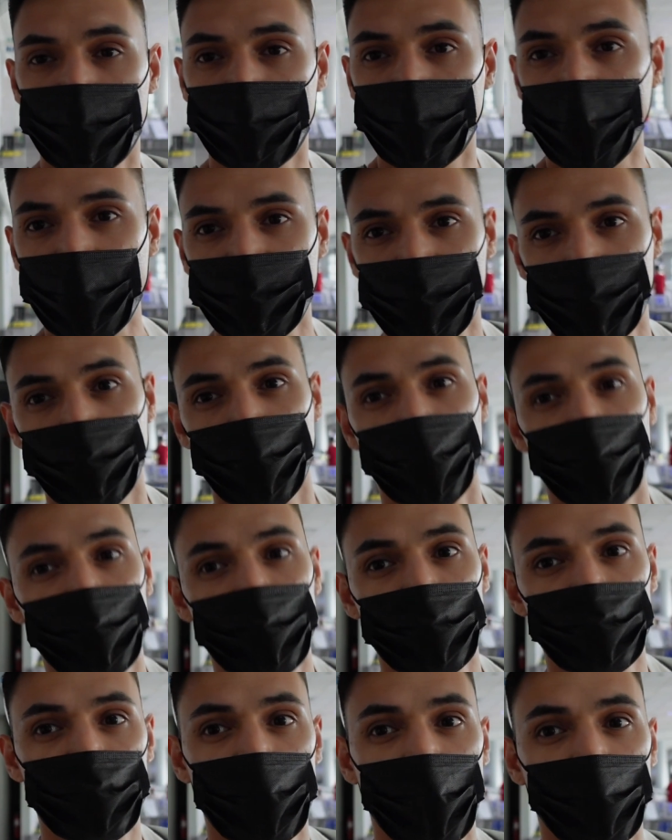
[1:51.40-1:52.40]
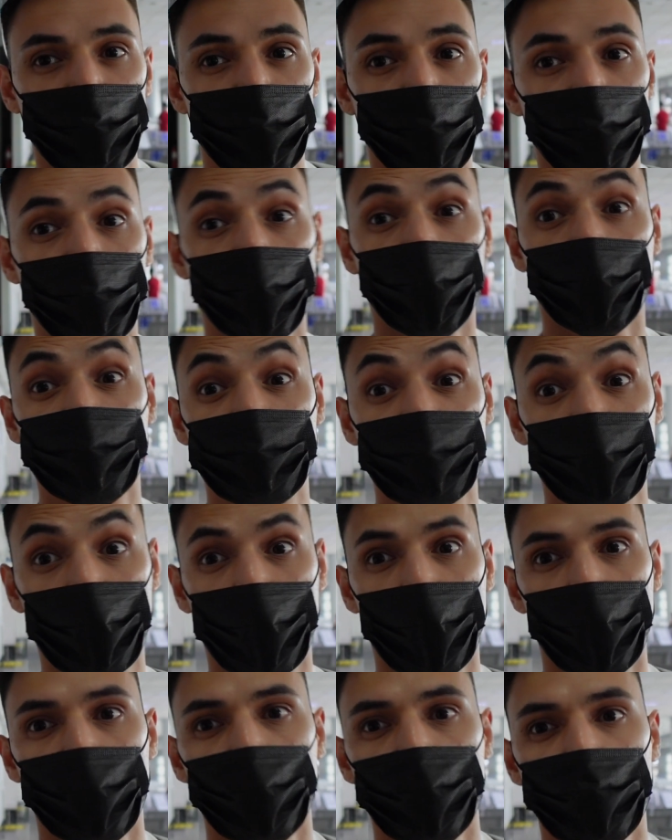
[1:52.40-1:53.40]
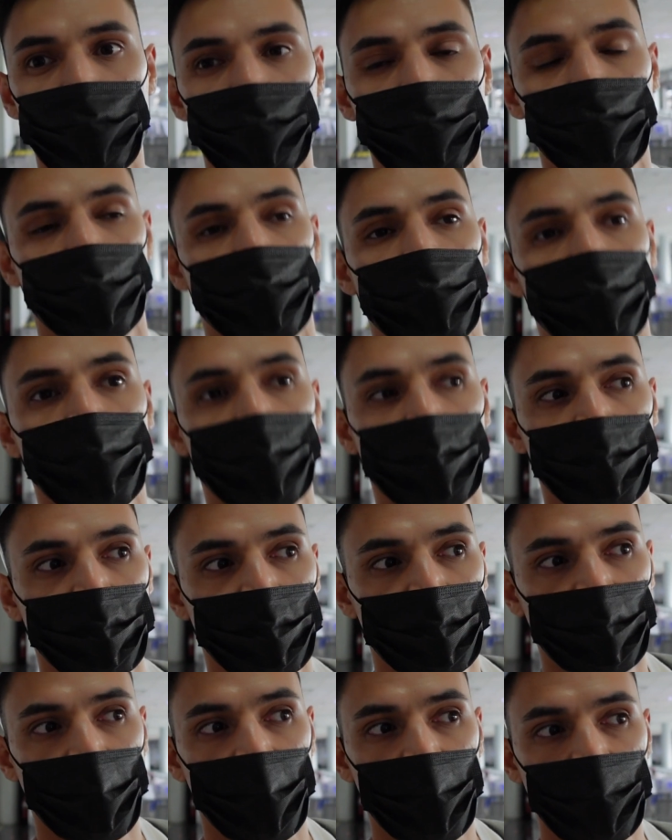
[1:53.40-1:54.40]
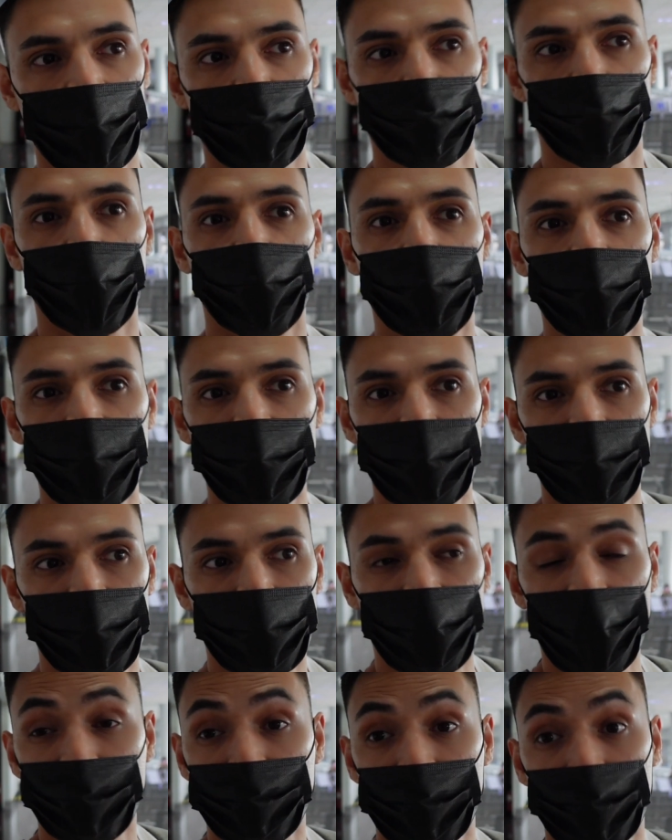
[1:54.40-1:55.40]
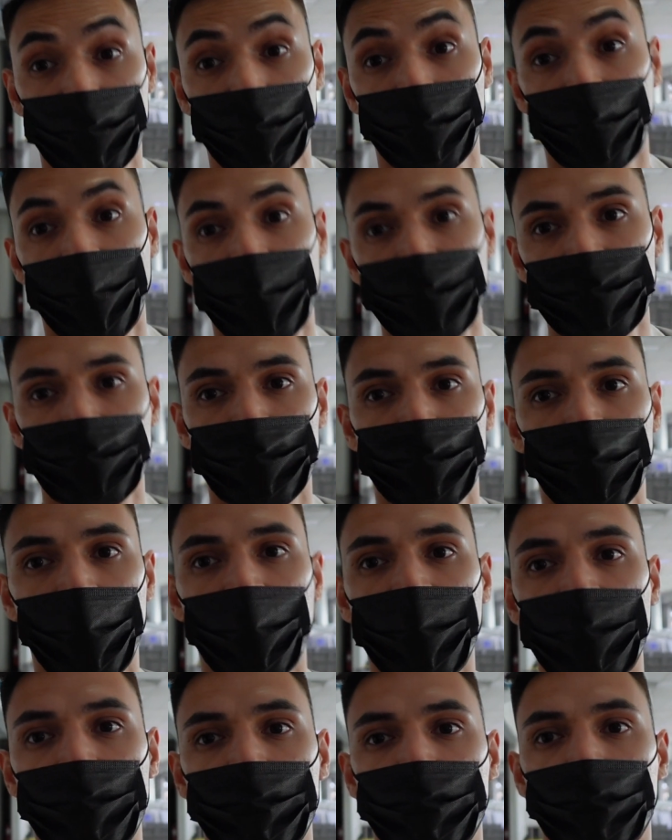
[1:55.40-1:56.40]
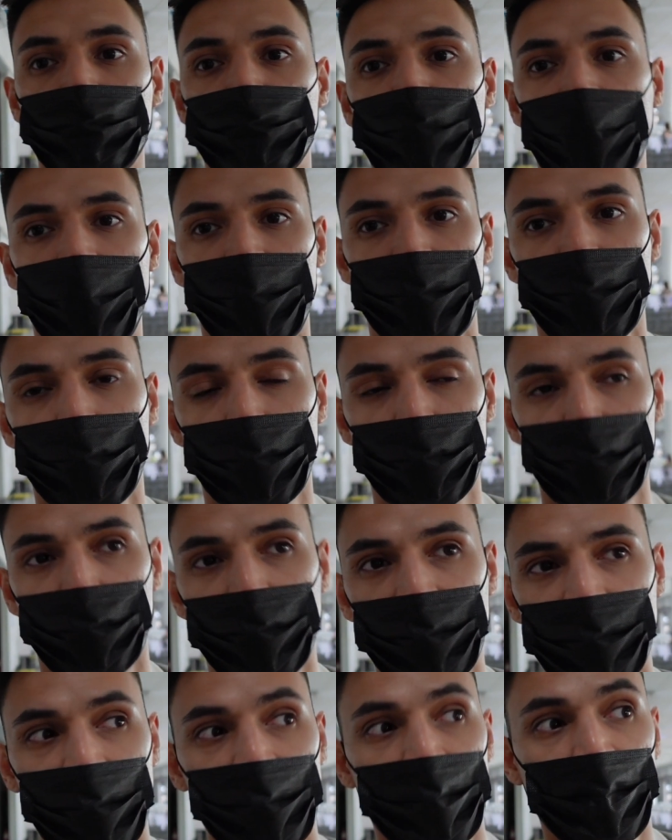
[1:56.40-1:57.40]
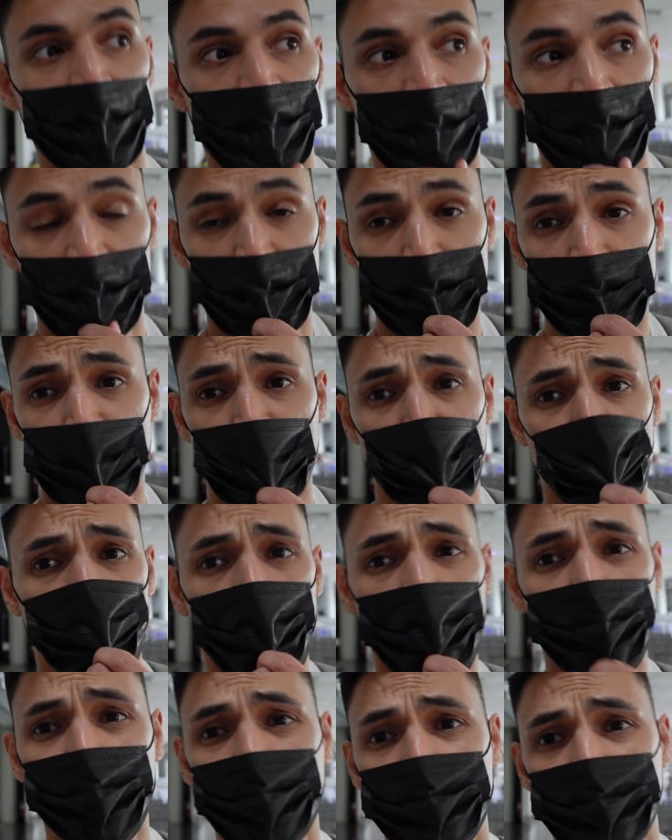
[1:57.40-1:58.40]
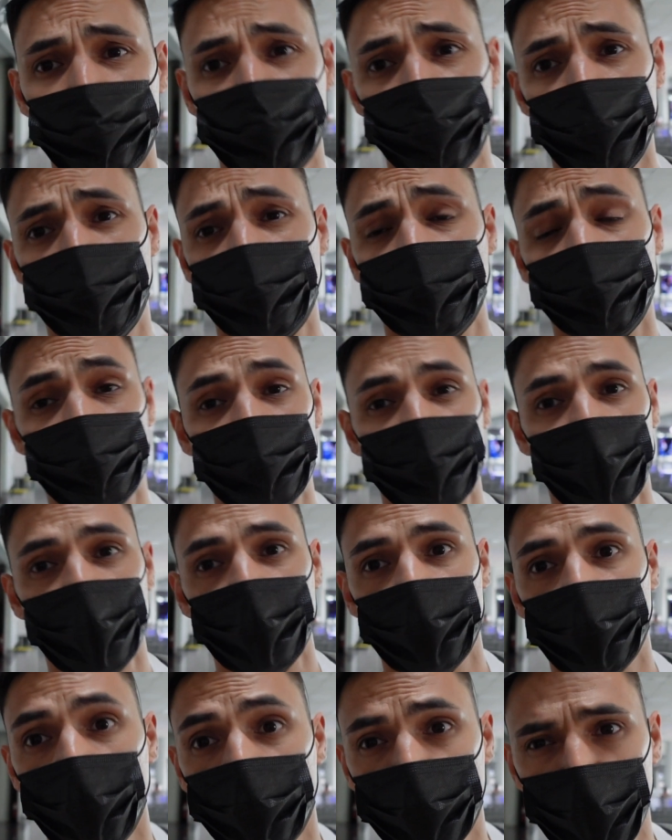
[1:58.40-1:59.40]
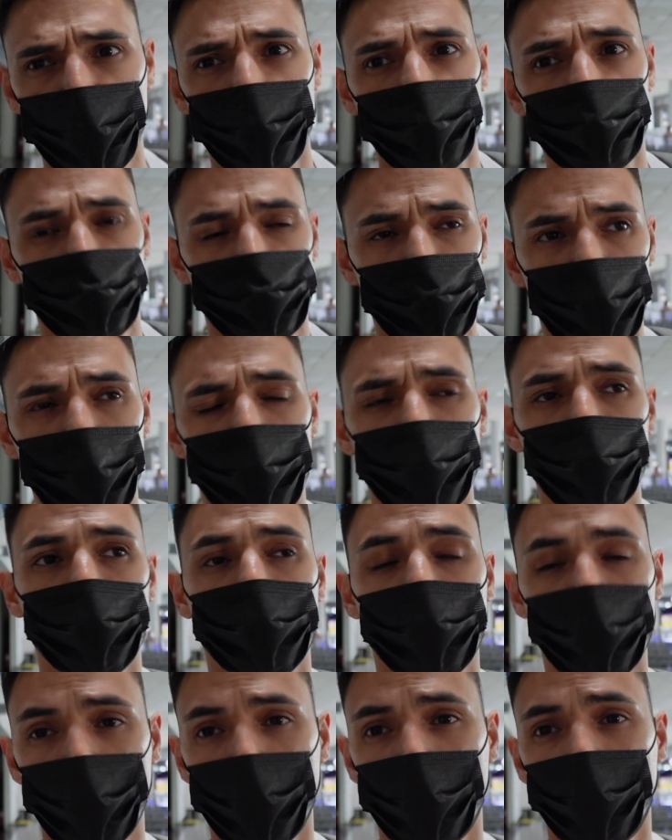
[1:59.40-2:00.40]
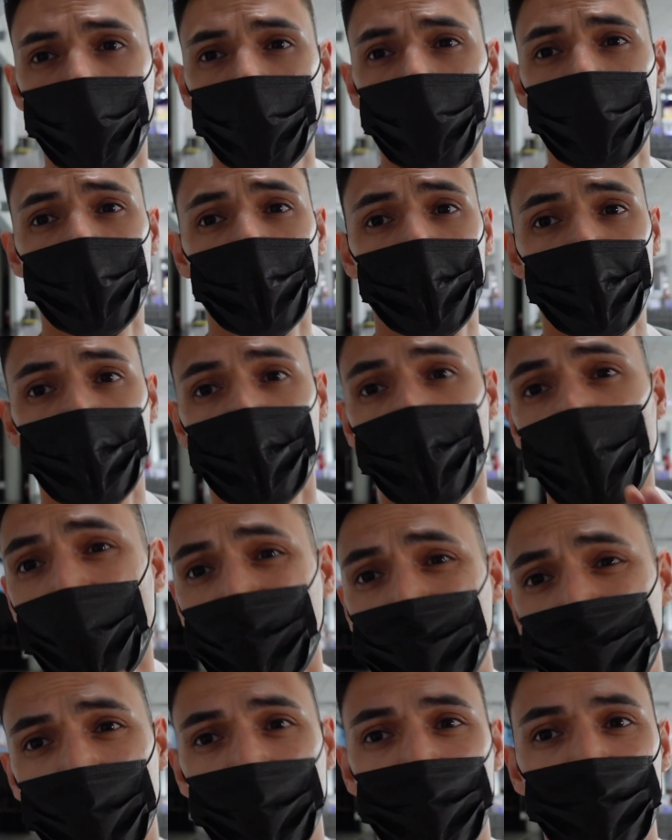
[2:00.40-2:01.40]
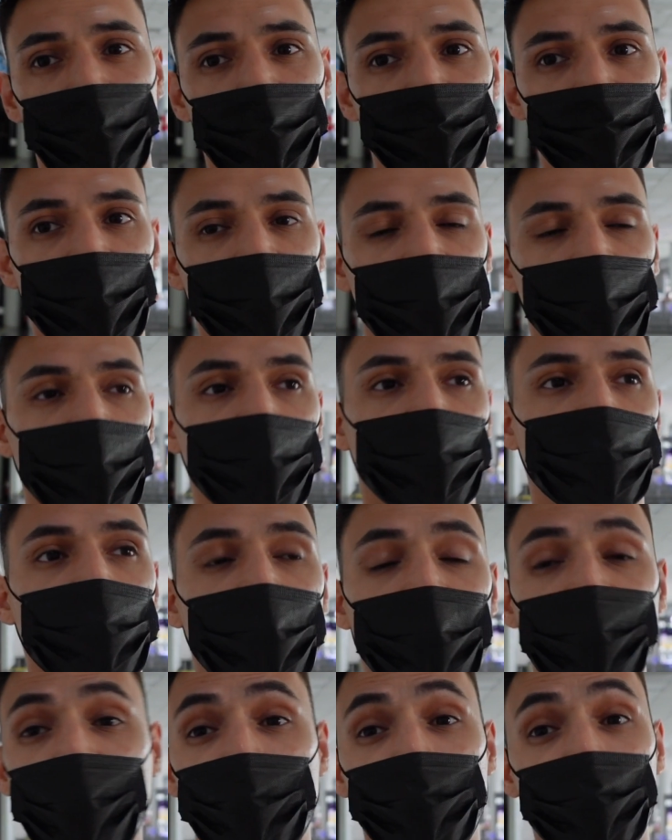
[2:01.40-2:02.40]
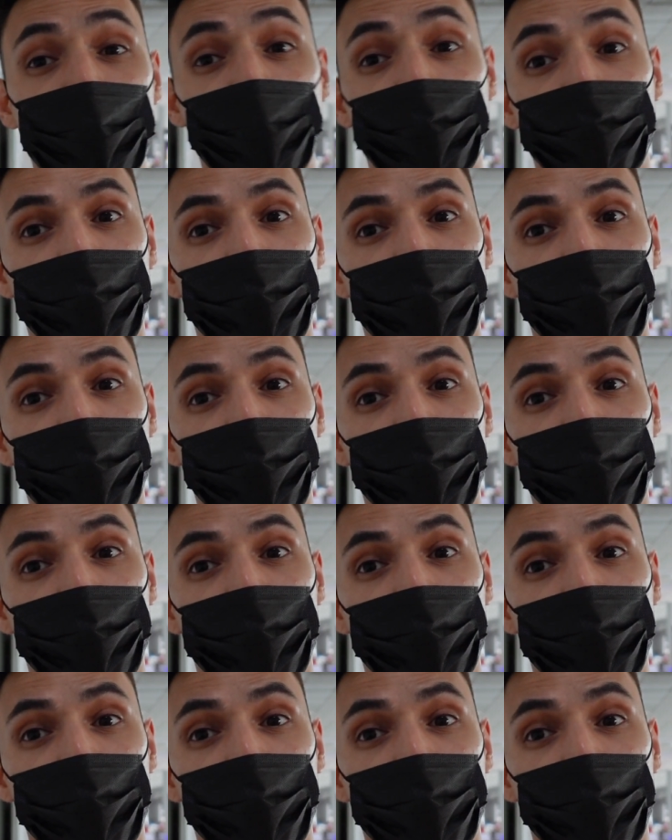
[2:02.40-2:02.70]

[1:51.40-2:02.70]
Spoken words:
But at the moment, Terminal 4 is closed. And they're only having flights departing from Terminal 3. So I made the stupid mistake of going to Terminal 4. I turned up there and there were no